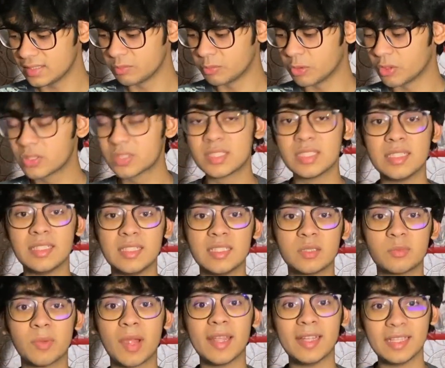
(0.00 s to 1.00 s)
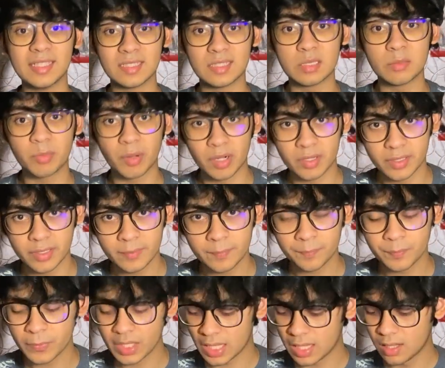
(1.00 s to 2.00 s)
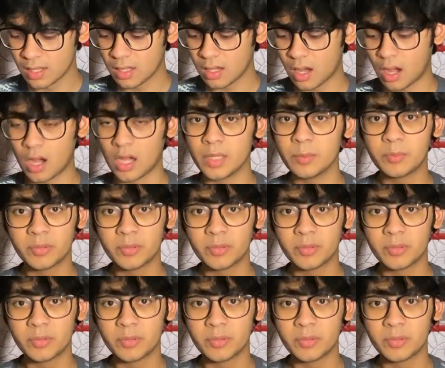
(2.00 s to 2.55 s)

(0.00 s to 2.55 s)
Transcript: book series by D.C. Pandey. I